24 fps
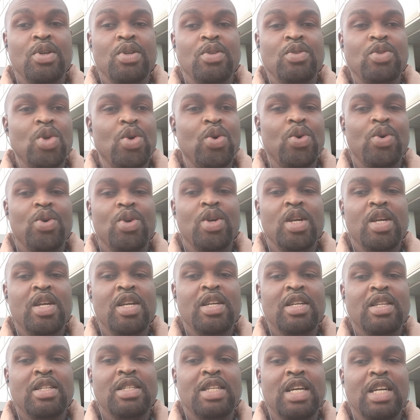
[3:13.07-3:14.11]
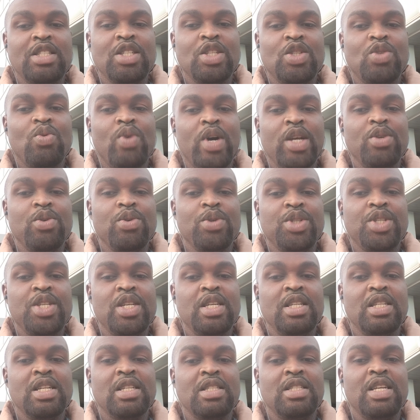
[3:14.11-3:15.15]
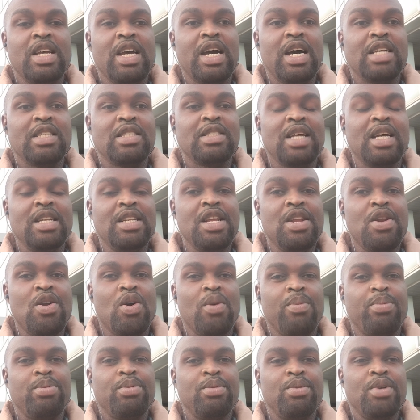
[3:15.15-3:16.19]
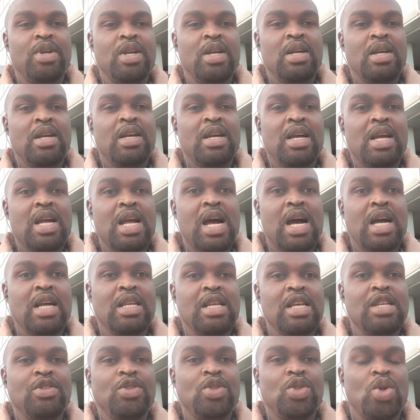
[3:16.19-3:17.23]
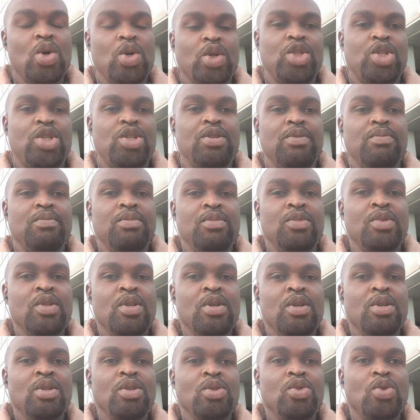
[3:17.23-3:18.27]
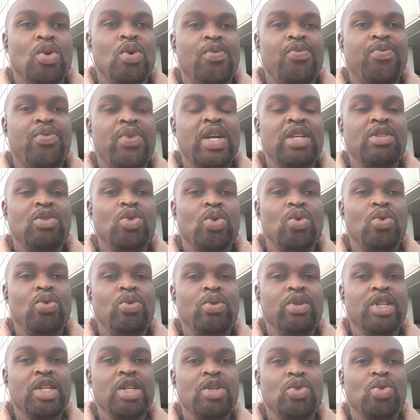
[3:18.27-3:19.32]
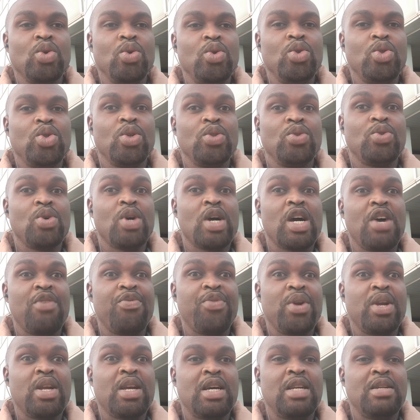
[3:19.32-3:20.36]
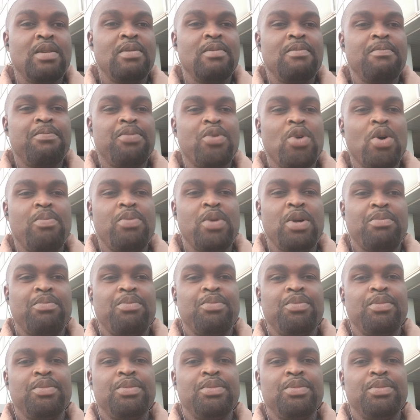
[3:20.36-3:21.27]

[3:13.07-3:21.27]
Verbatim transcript: So that is why you see that they are standing up against such, to find sol solution to African problem,